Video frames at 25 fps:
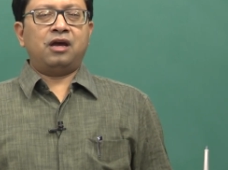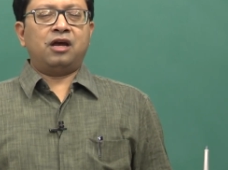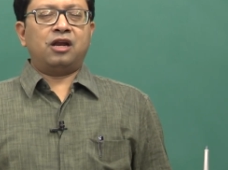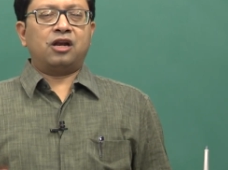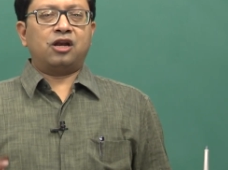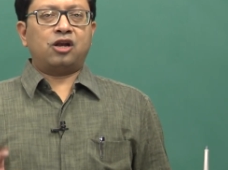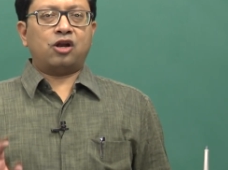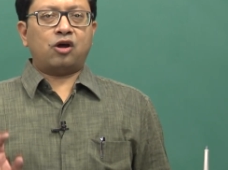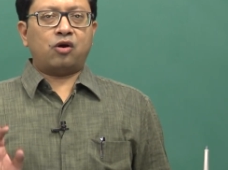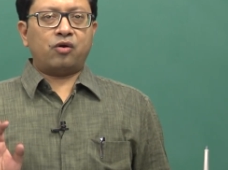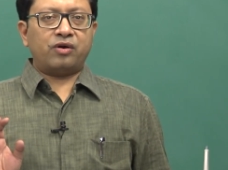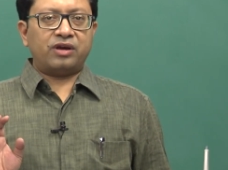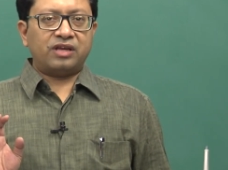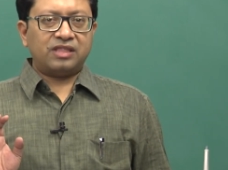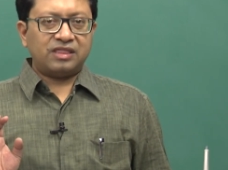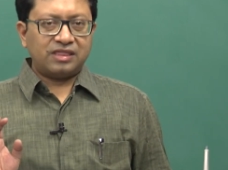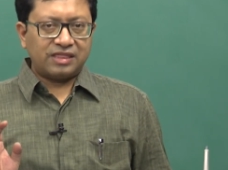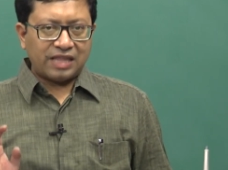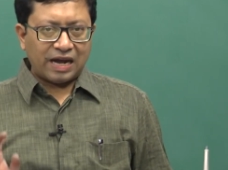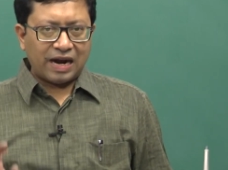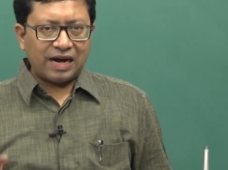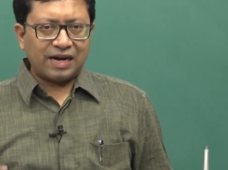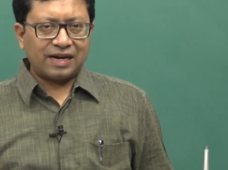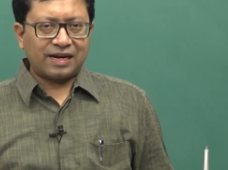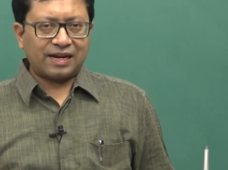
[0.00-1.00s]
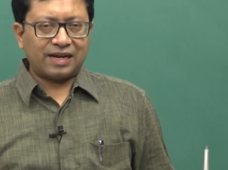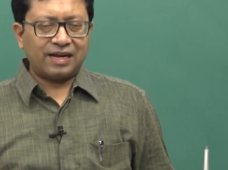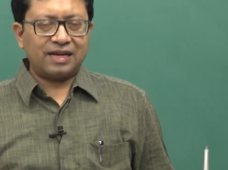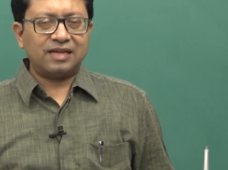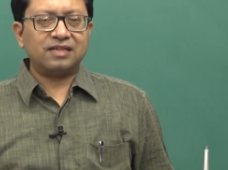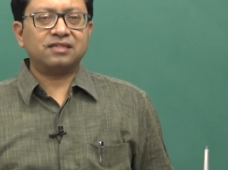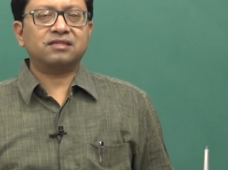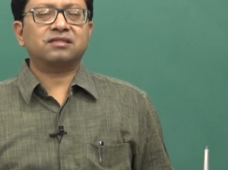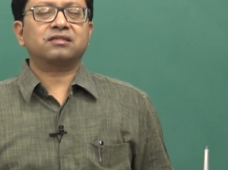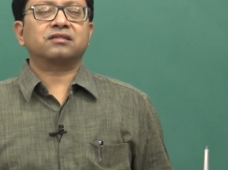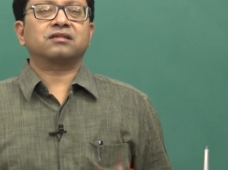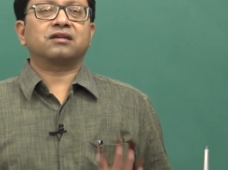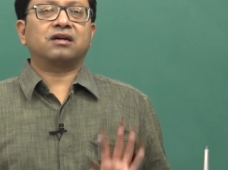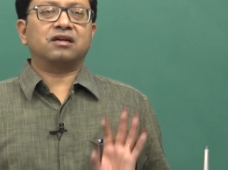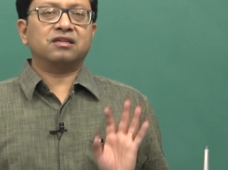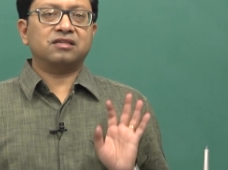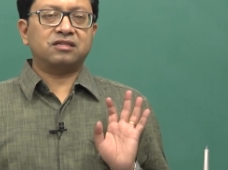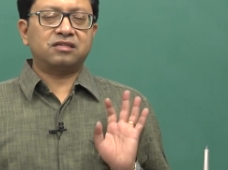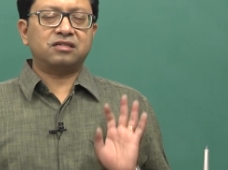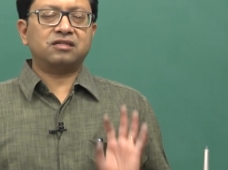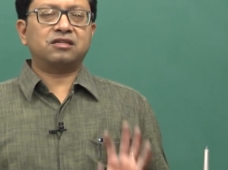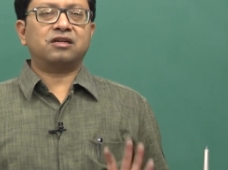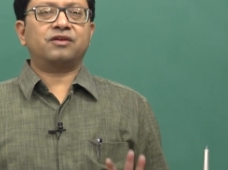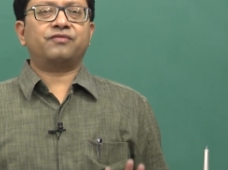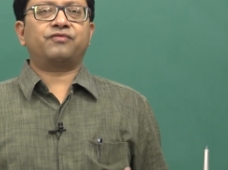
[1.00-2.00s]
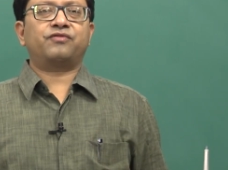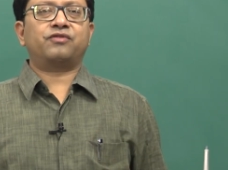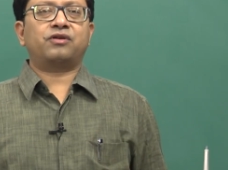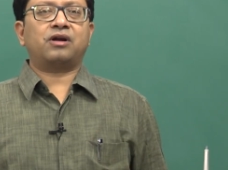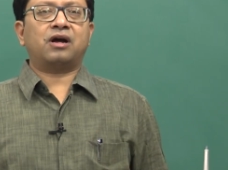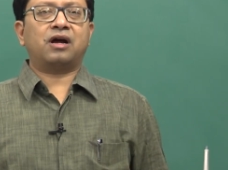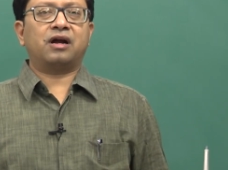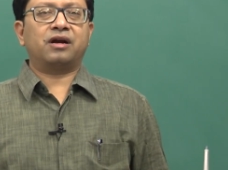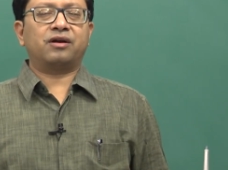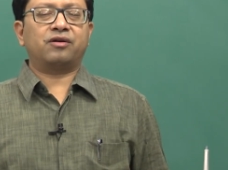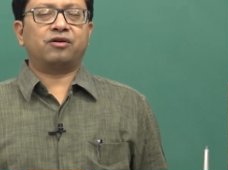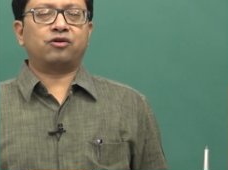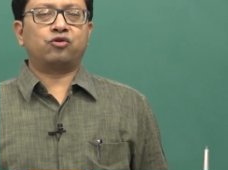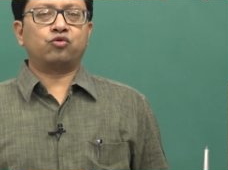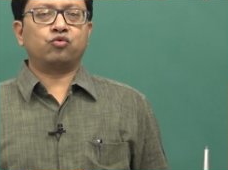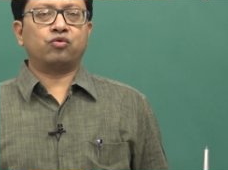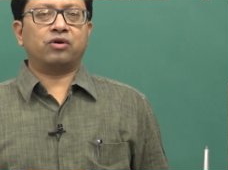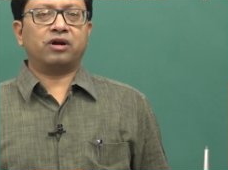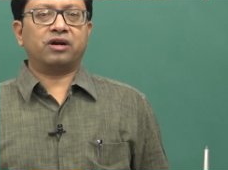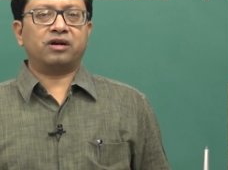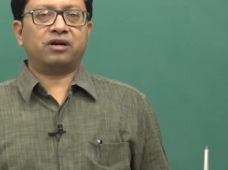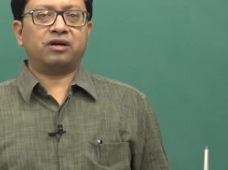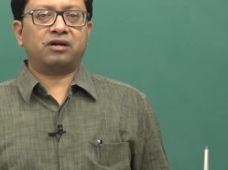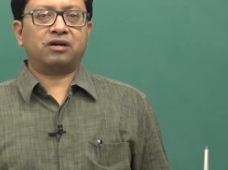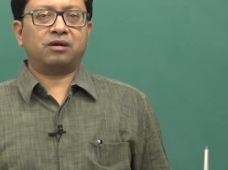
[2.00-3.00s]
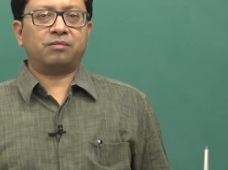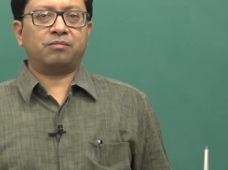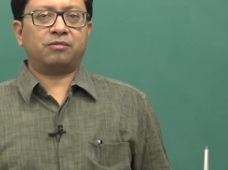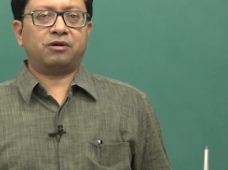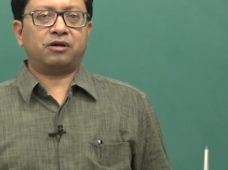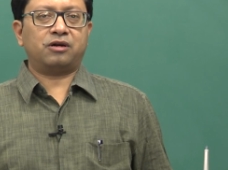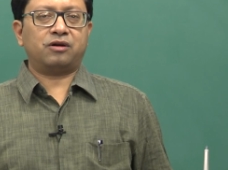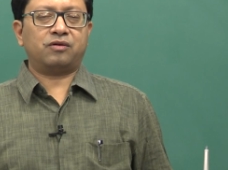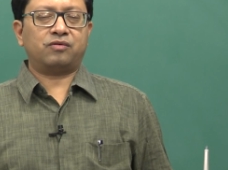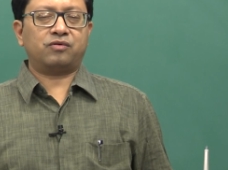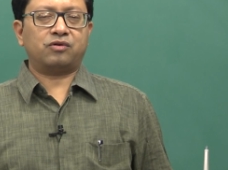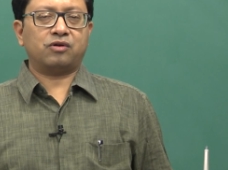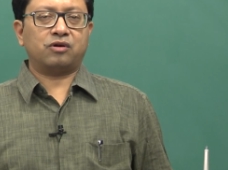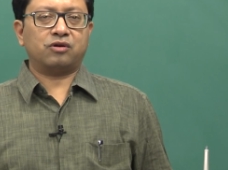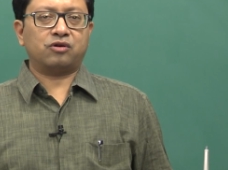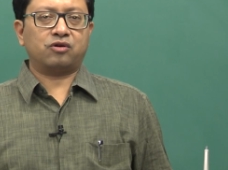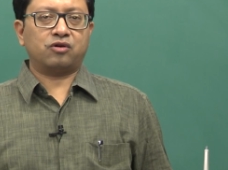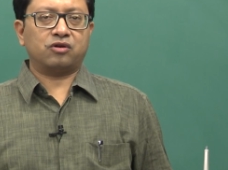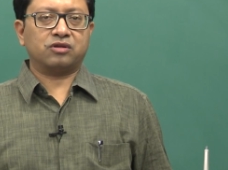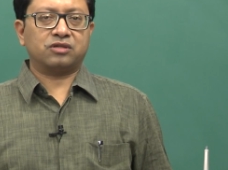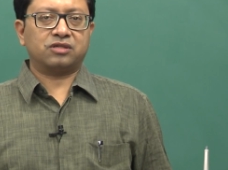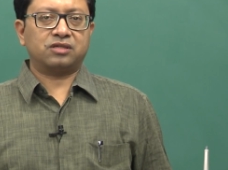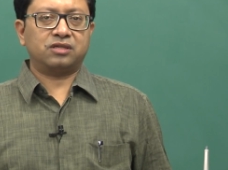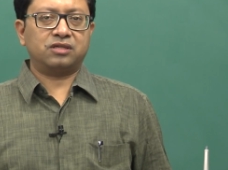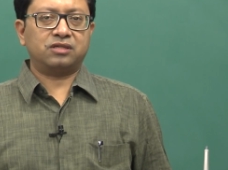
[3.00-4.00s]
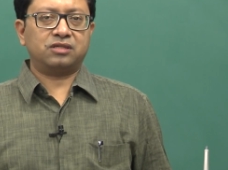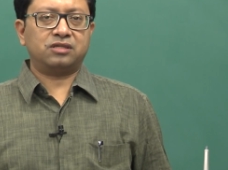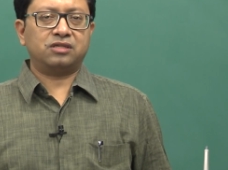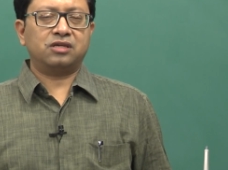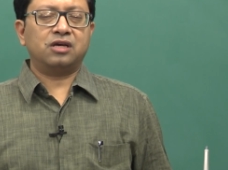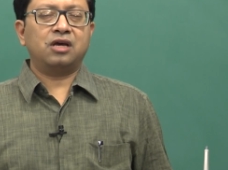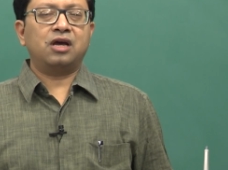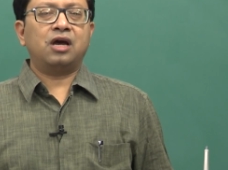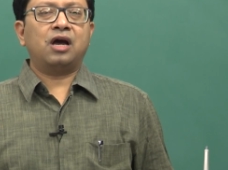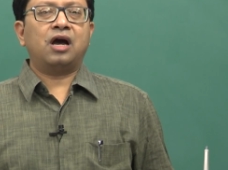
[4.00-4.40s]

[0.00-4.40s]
Now, in that case, consider for 200 number of tosses,